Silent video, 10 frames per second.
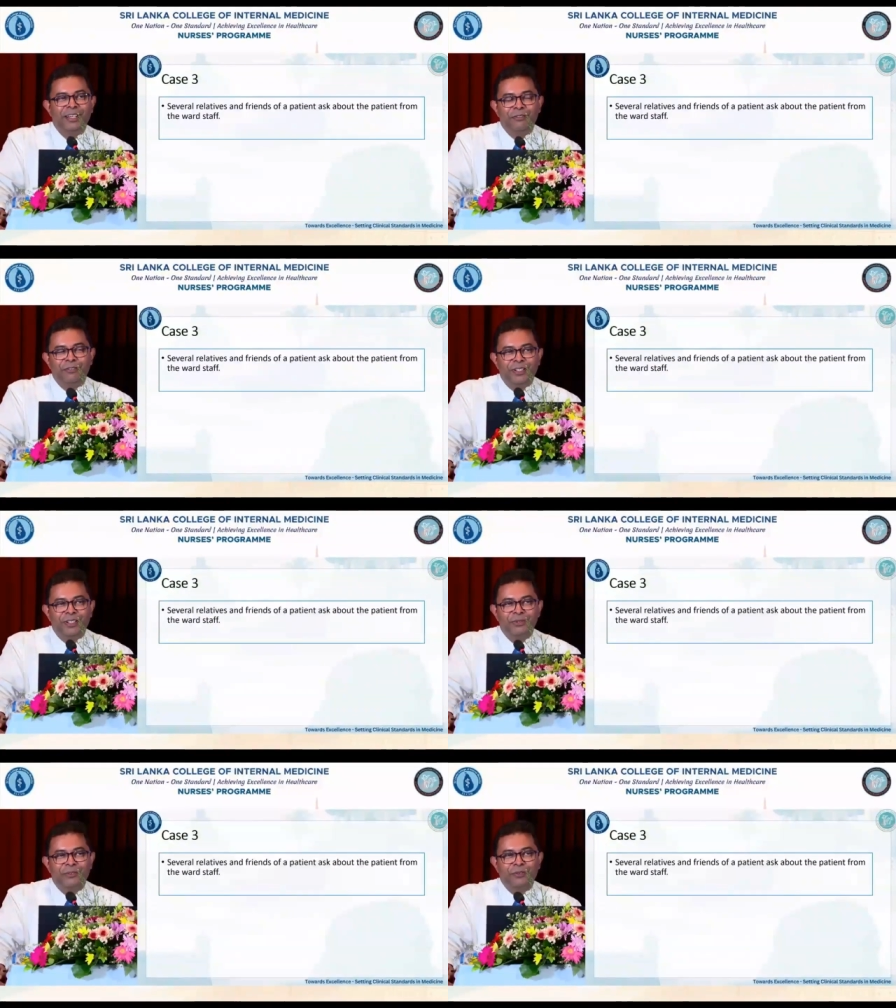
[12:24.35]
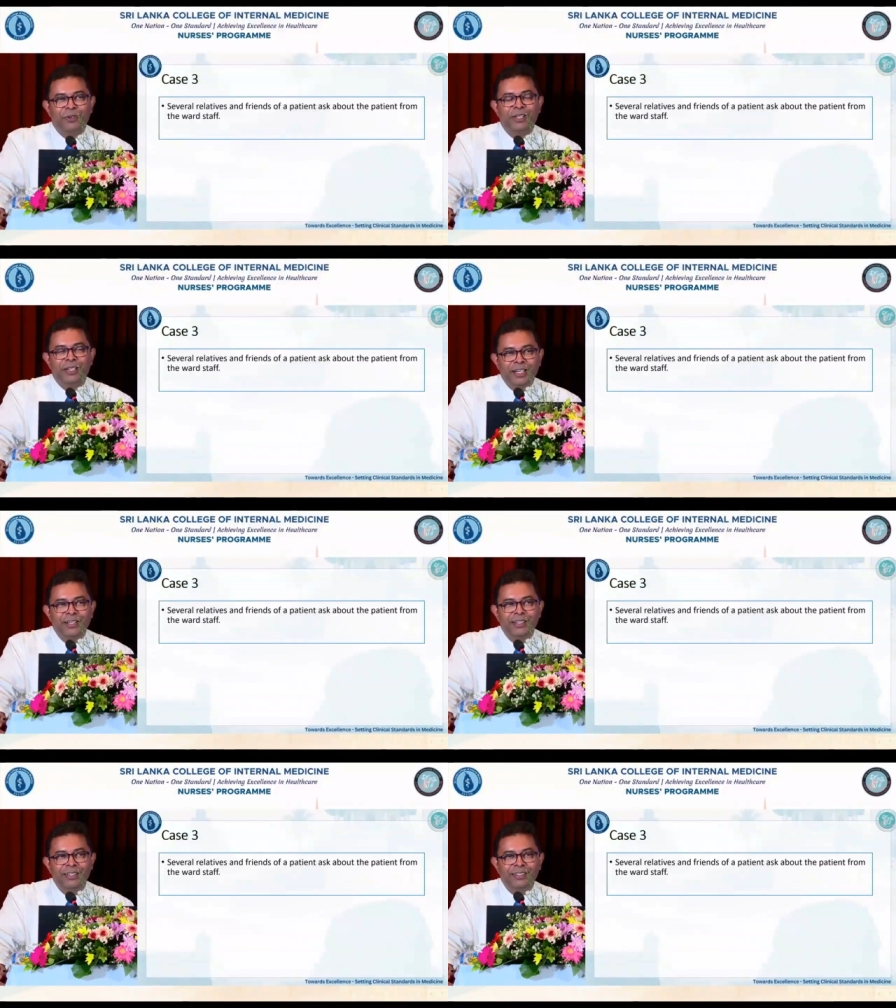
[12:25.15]
friends who have fallen
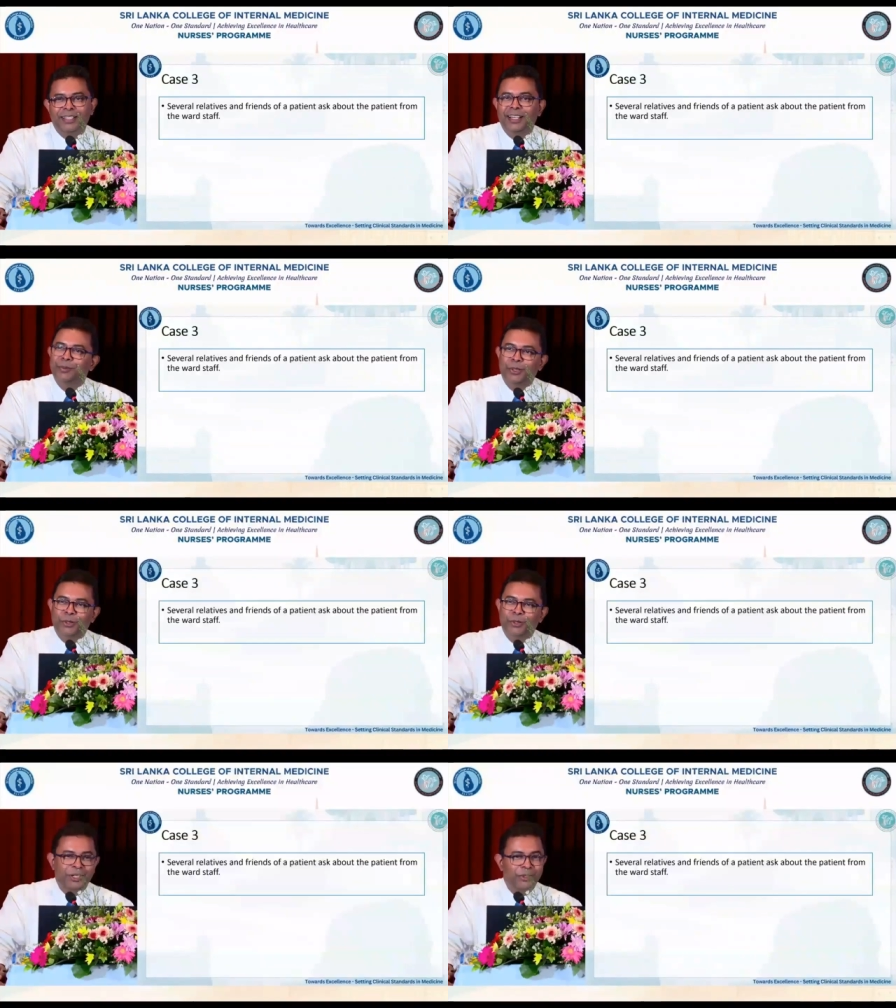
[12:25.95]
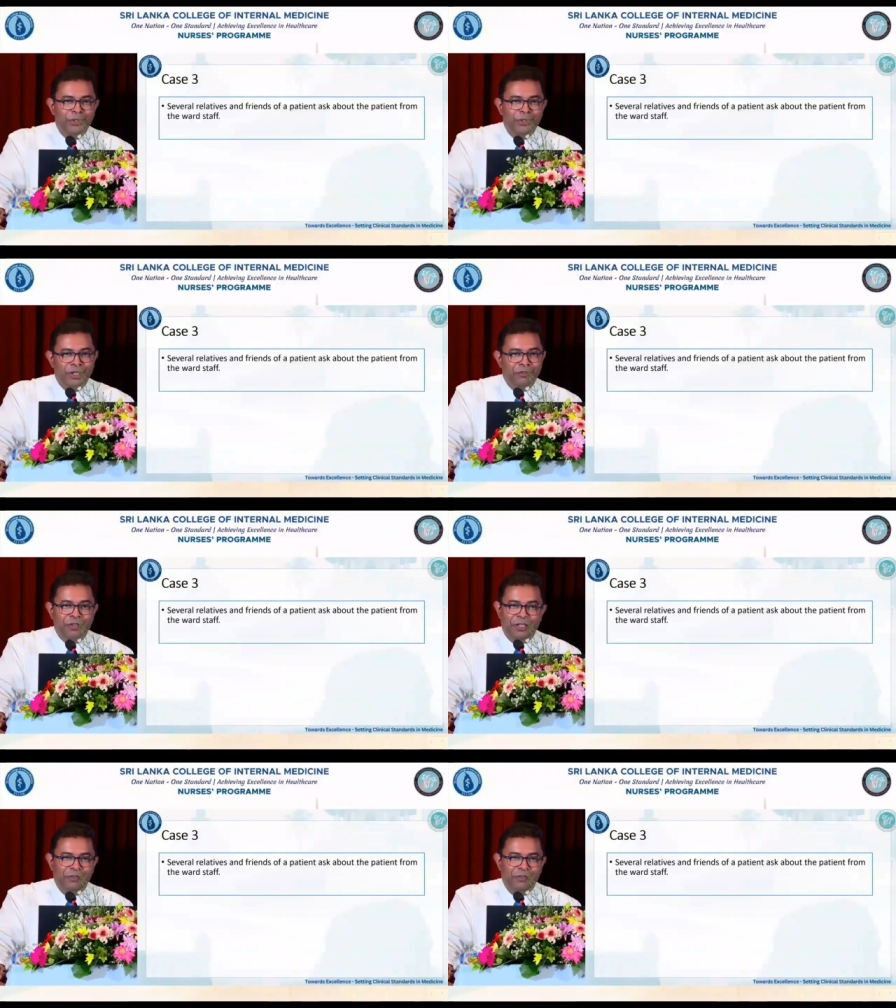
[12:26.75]
ill. They are about 20 or 25.